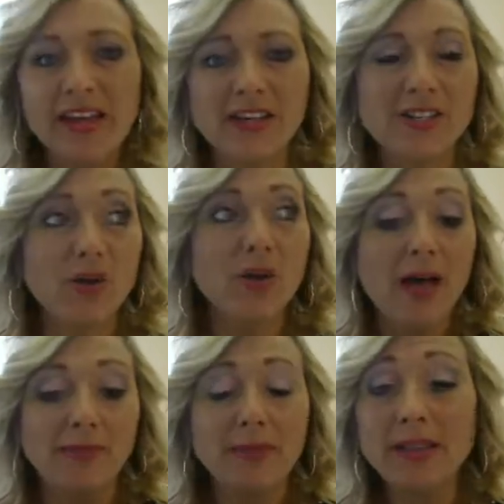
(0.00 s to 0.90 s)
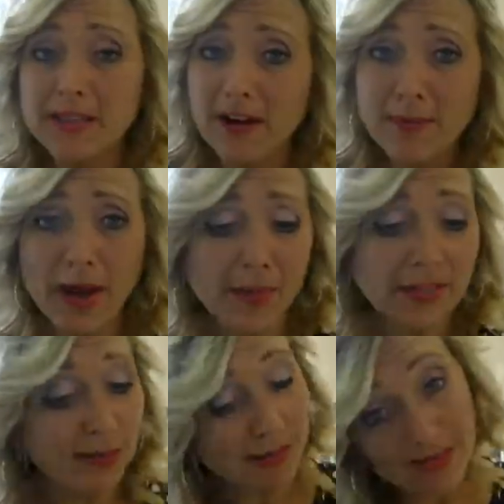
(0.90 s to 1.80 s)
And so military
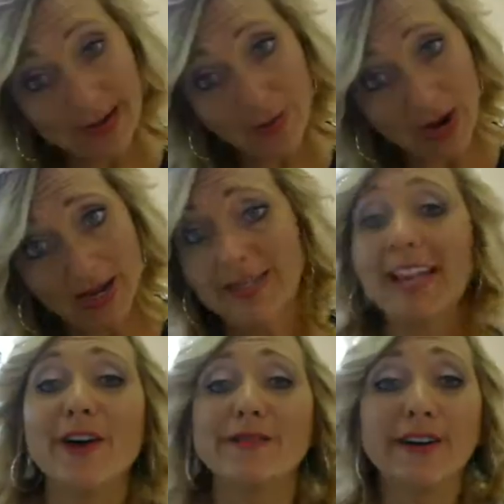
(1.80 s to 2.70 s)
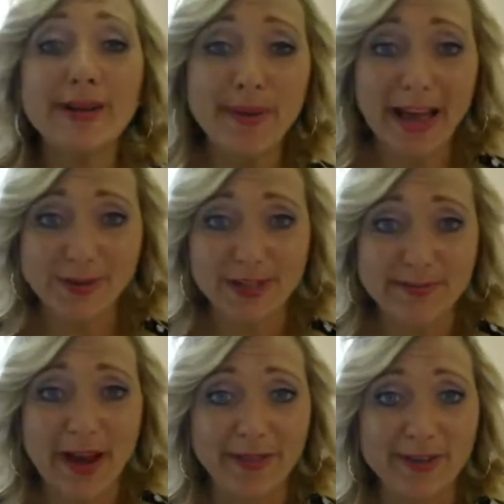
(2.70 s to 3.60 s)
mamas, I'm going to tell you what, they are very passionate
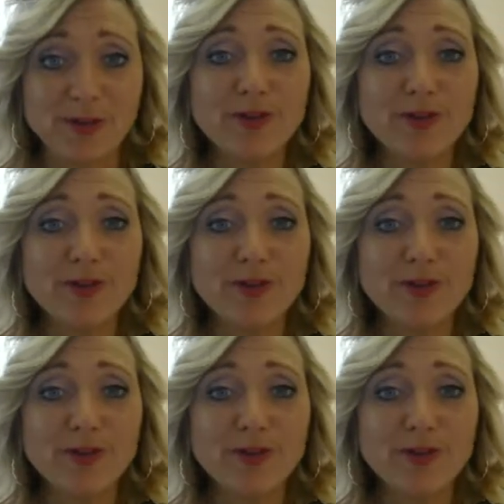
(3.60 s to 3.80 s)
about this.